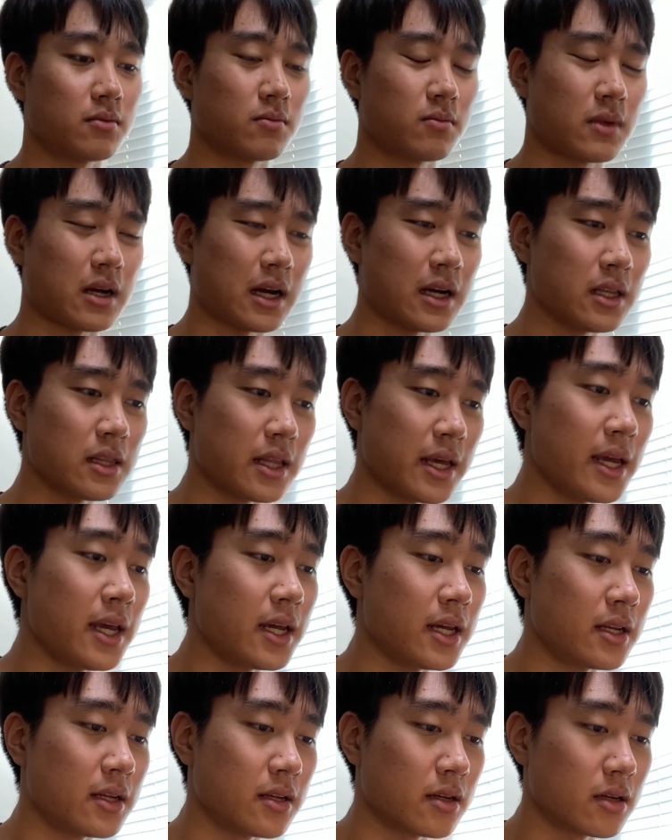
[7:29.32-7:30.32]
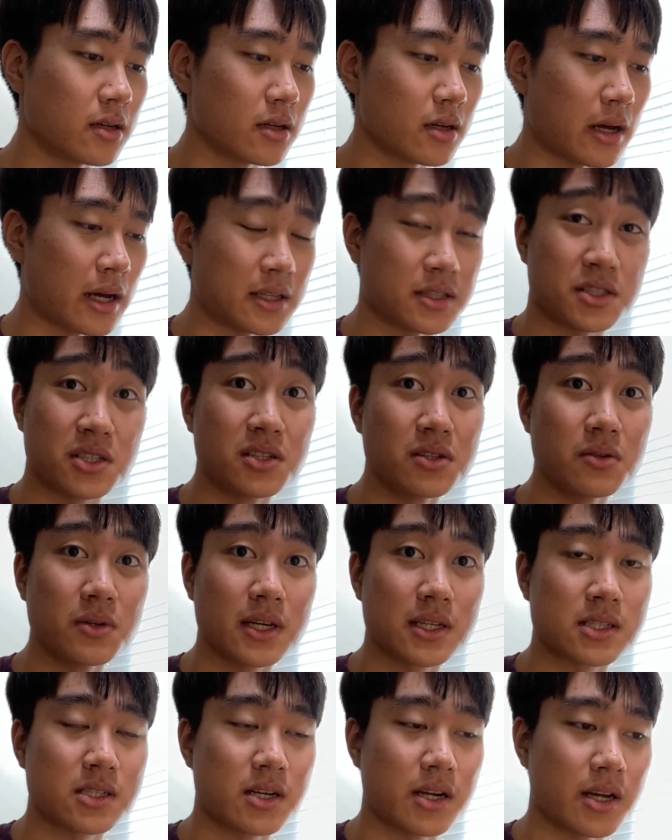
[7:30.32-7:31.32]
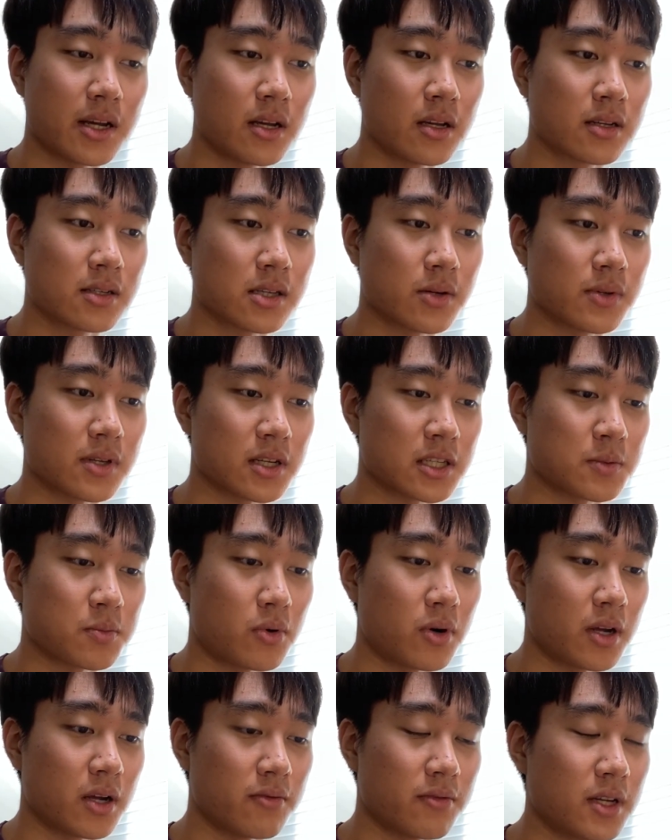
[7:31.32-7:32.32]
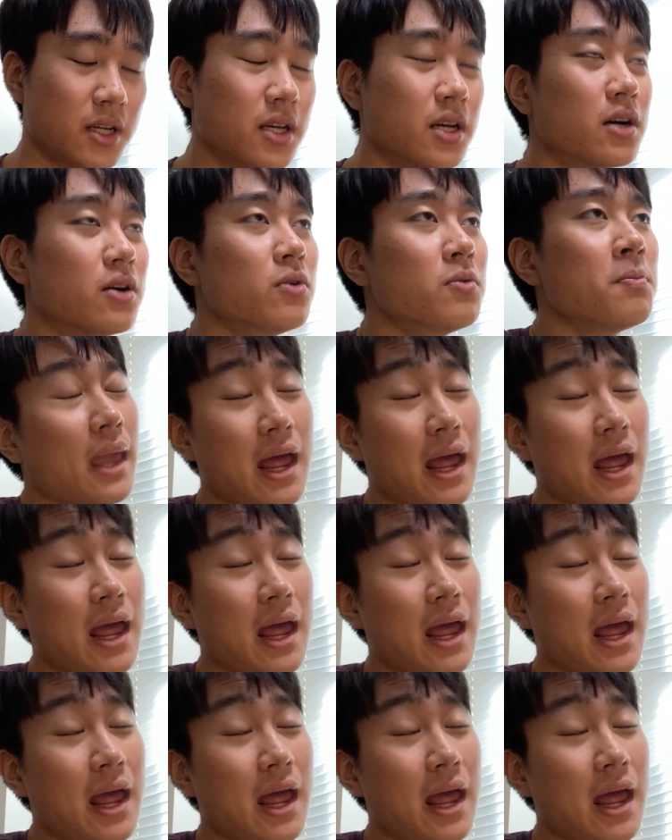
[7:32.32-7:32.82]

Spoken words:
kind of late at 2 yesterday because I was exporting a video.